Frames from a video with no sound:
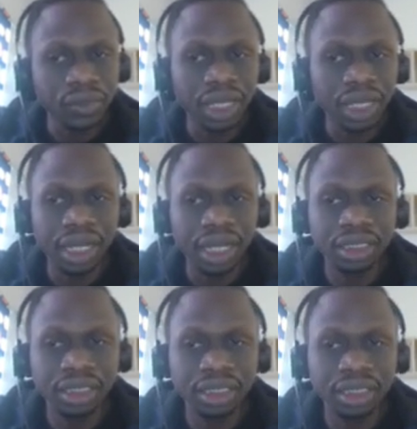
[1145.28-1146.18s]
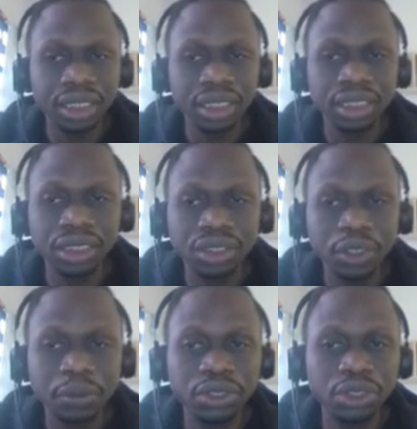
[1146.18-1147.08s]
and
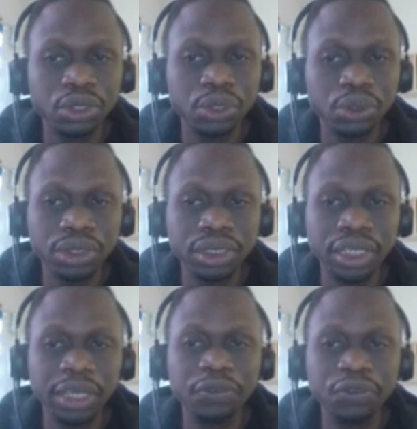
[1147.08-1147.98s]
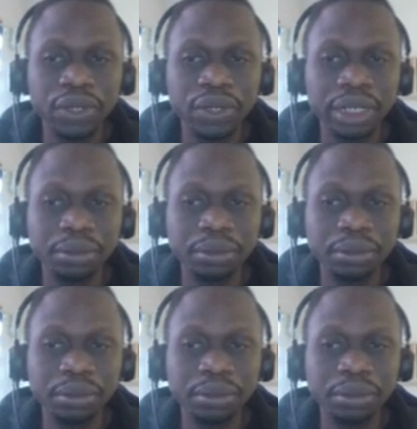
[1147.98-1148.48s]
substitute name for name.